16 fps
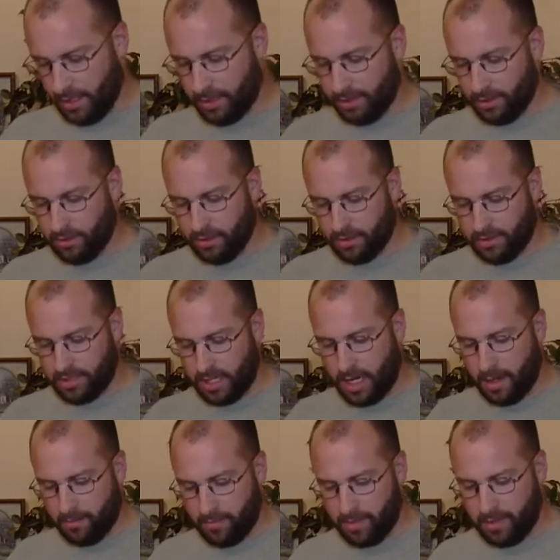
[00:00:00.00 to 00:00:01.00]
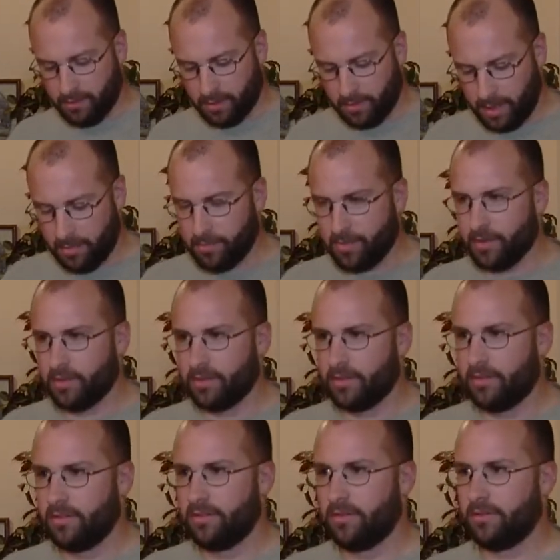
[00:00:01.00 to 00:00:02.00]
And during this time we
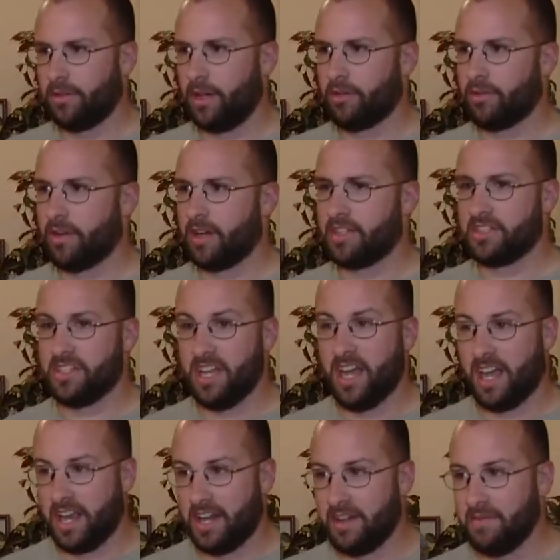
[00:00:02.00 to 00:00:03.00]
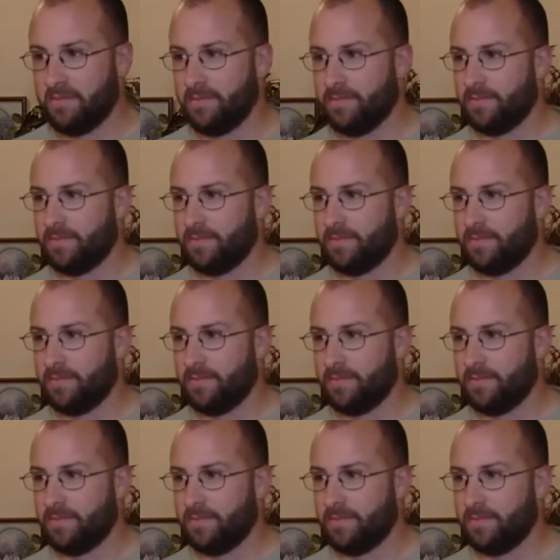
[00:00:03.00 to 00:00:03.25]
remember how Christ died